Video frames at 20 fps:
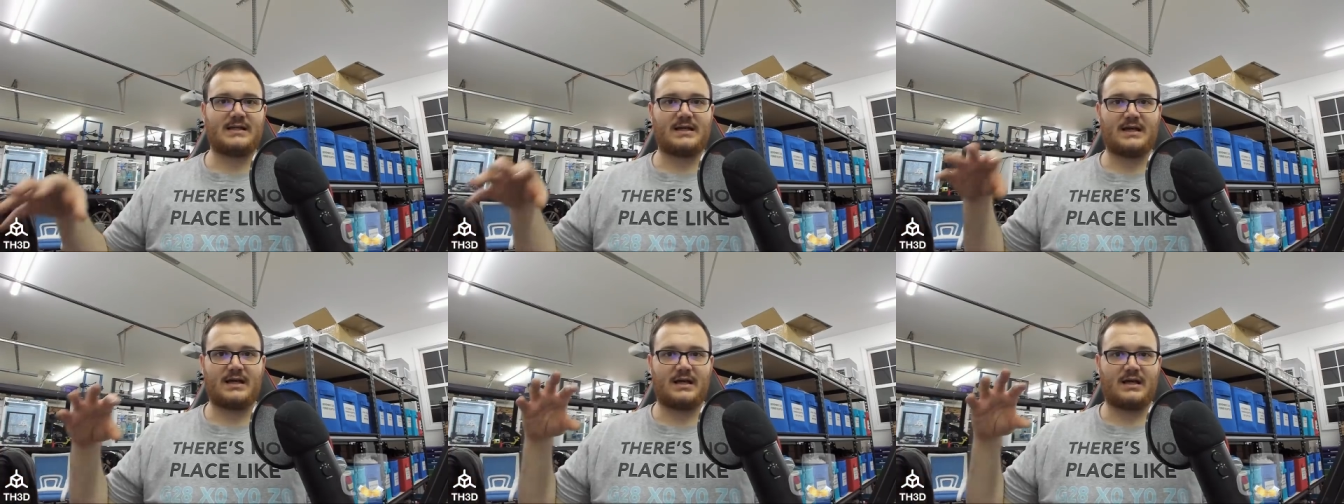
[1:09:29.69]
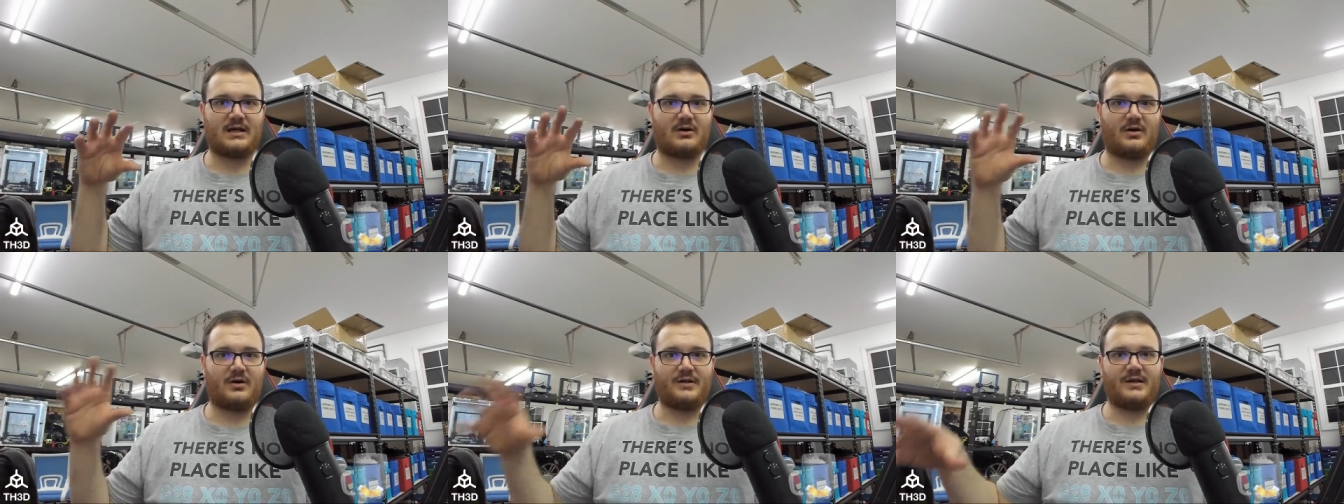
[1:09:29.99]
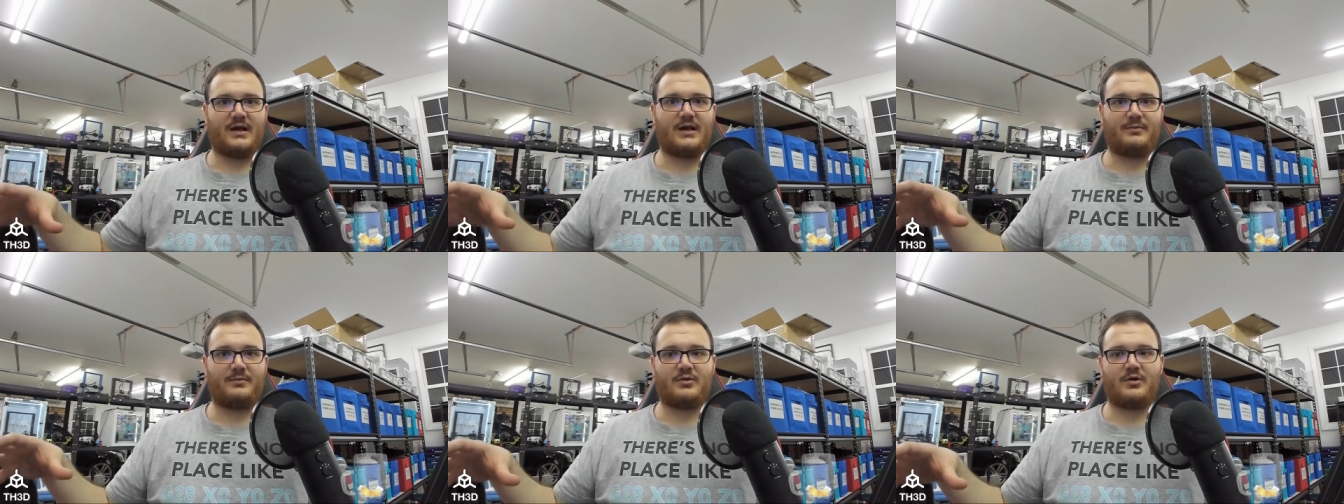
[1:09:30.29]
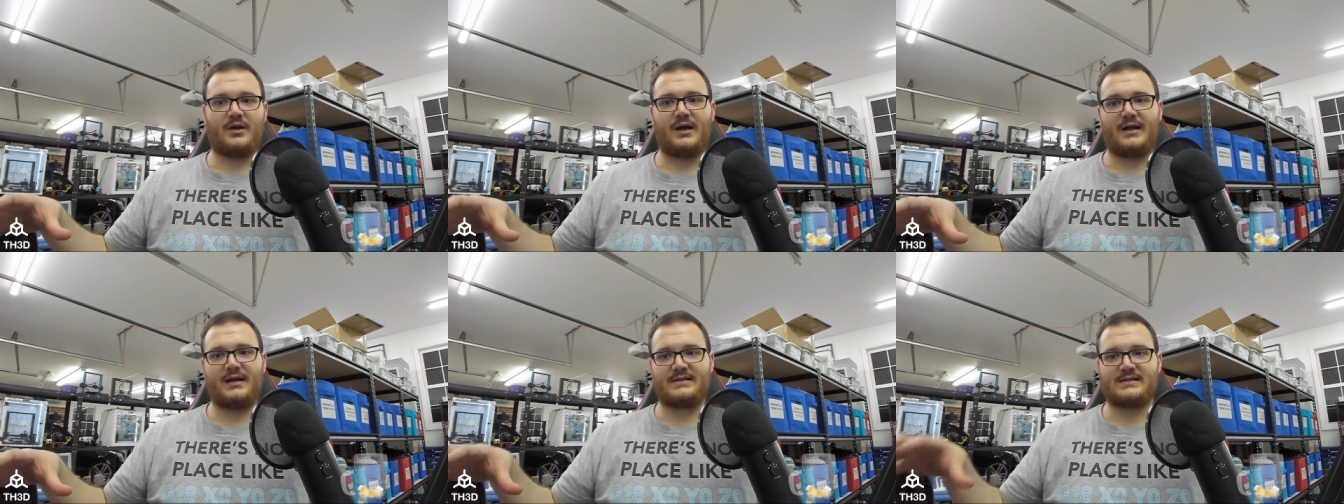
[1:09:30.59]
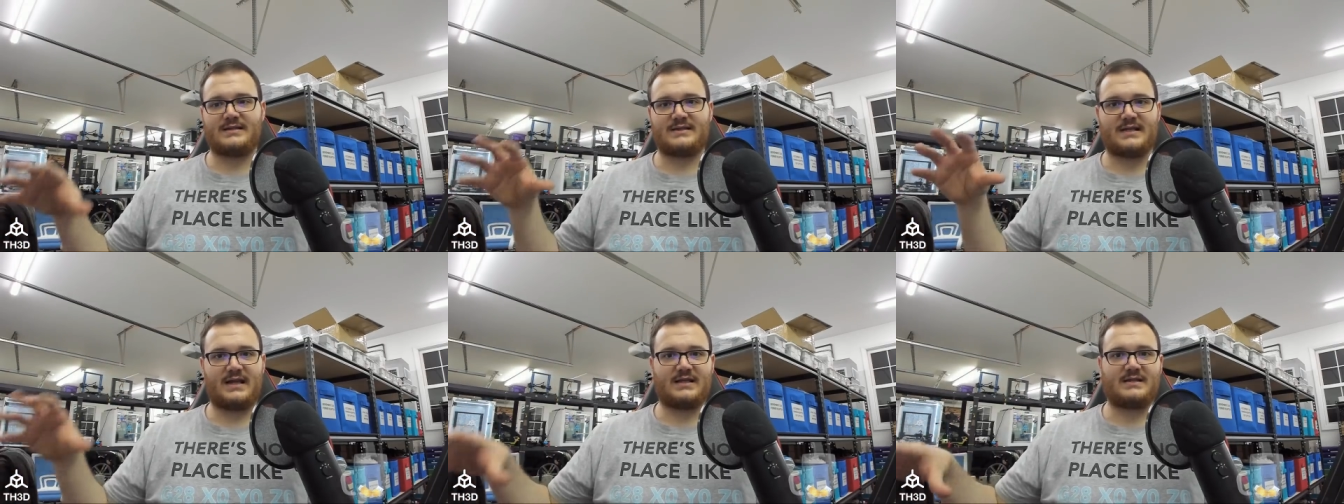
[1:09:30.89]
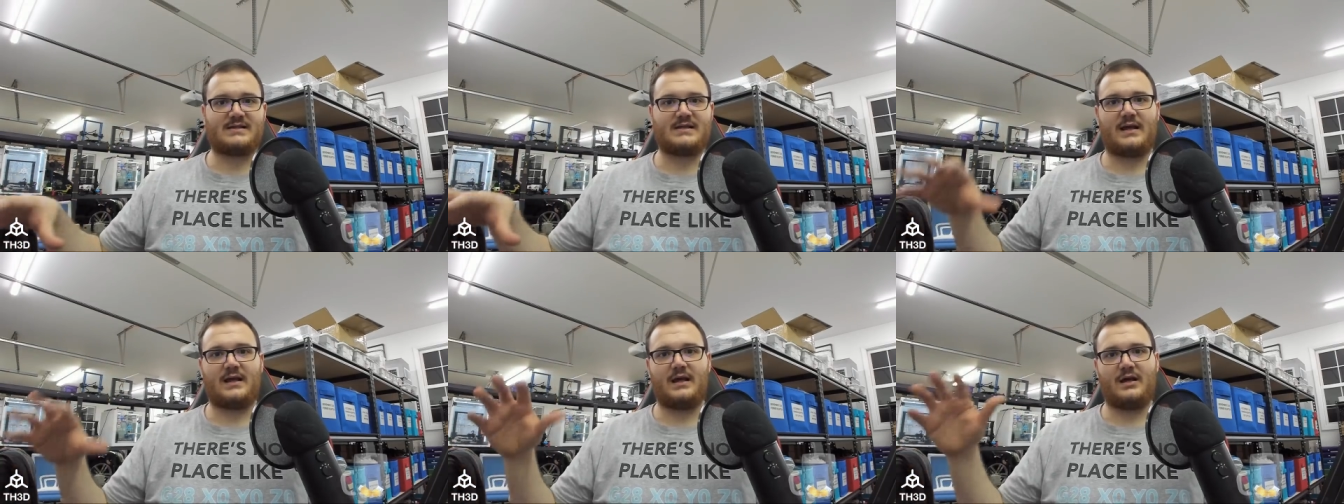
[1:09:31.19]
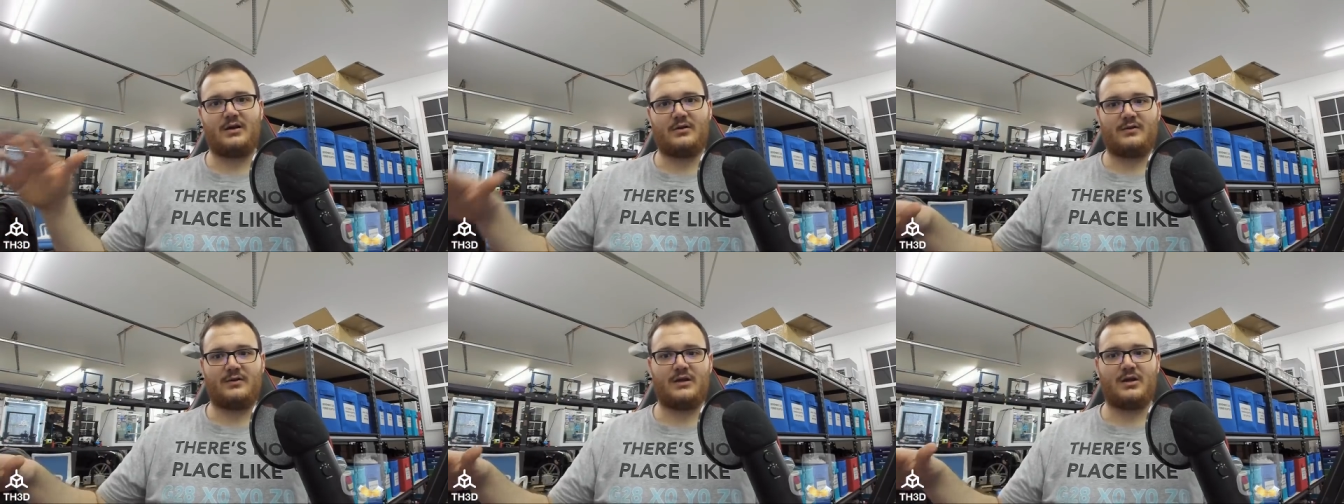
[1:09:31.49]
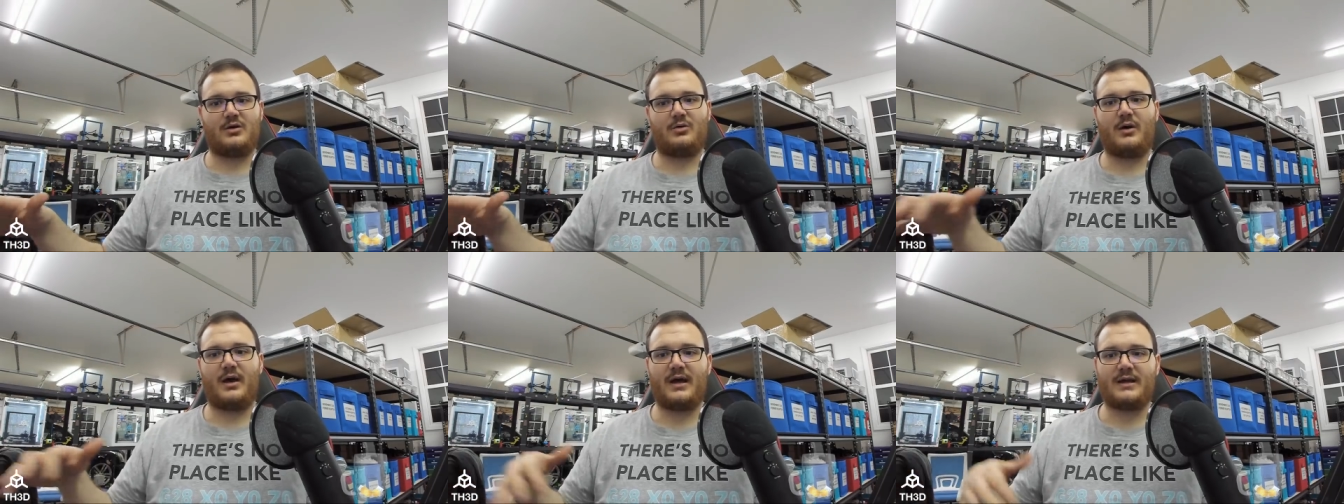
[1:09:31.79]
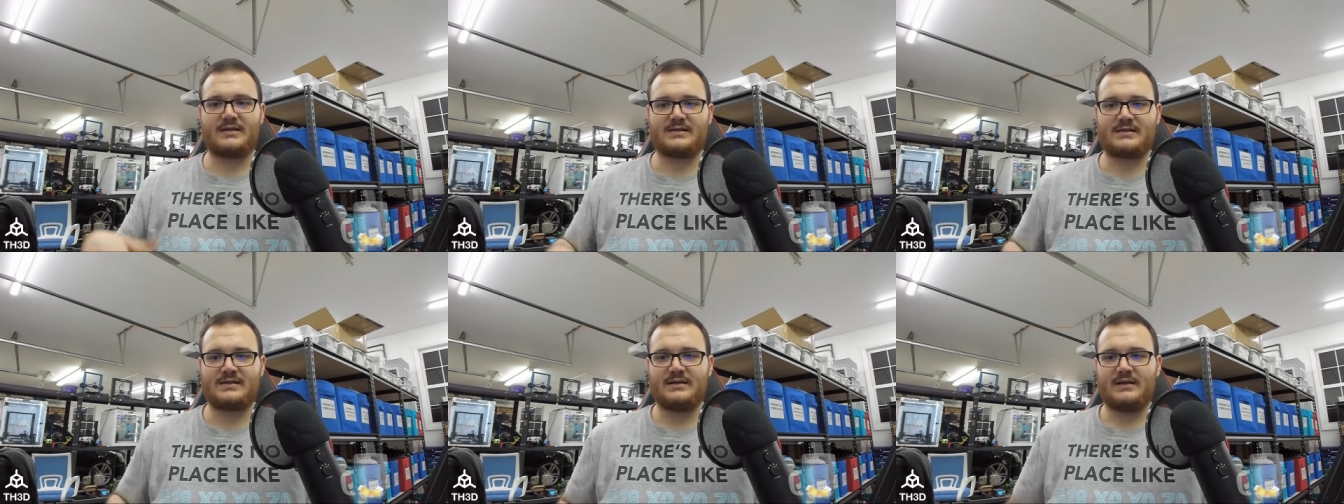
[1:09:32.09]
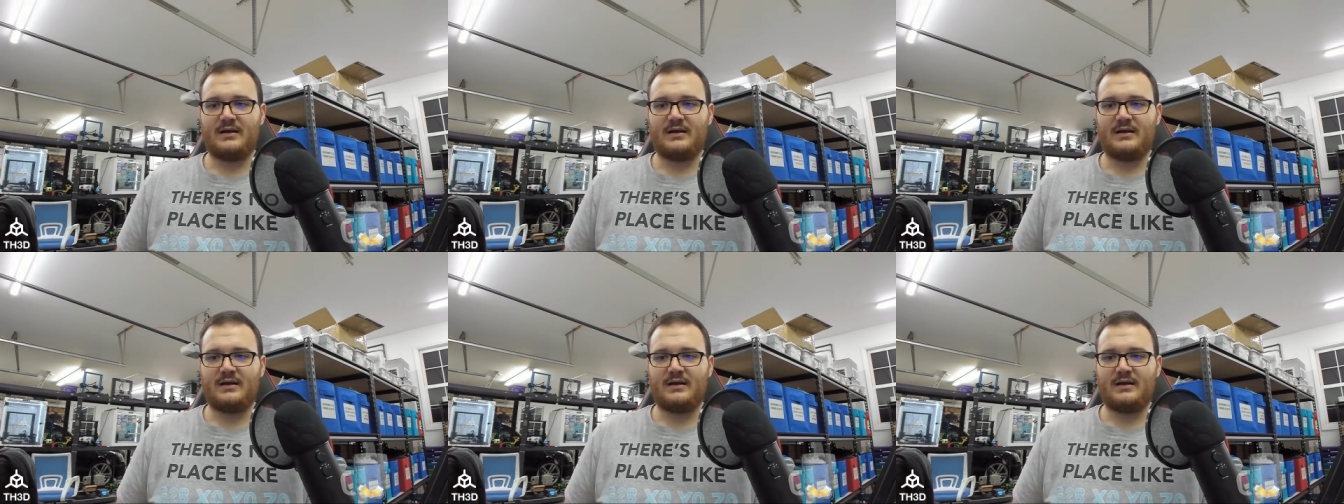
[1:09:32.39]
and all the upgrades and testing here in the US.